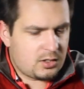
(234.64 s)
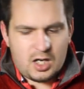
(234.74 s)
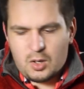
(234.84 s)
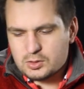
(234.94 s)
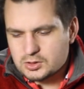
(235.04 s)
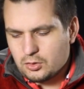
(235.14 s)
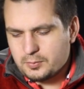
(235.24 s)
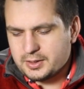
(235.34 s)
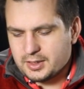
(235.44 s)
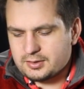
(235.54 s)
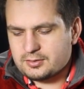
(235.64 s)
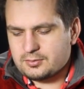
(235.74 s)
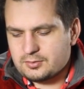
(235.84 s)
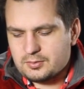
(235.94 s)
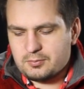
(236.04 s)
I was hoping that
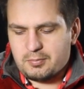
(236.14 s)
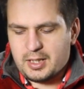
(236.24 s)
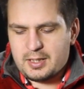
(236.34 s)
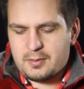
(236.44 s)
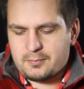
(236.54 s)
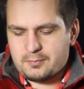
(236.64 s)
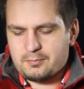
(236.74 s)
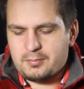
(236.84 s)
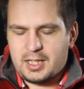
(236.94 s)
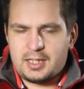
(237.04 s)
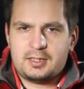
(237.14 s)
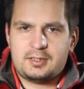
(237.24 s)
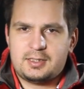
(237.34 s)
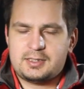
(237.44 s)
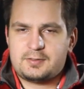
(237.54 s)
by
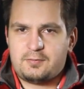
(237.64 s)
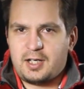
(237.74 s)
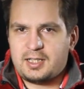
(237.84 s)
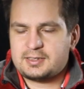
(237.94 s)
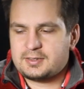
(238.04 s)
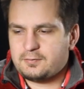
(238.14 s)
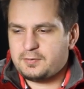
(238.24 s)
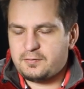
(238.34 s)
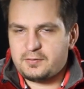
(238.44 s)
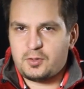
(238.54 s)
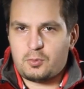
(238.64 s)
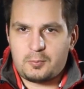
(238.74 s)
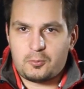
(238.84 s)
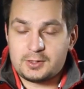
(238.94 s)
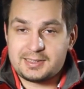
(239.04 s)
buying this fast
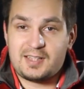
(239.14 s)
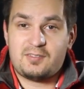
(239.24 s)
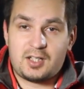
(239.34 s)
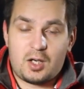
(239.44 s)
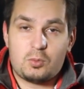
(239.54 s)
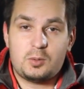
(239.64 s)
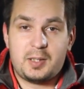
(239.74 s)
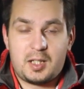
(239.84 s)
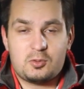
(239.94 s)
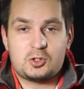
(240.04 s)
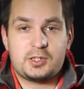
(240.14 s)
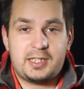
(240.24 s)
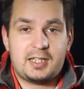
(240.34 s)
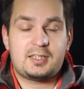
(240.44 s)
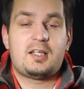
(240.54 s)
51.7 I will be able to
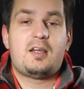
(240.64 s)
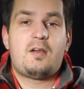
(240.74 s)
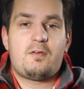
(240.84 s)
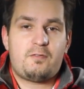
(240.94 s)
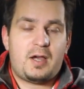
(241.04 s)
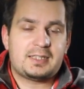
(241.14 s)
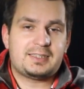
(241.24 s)
get fast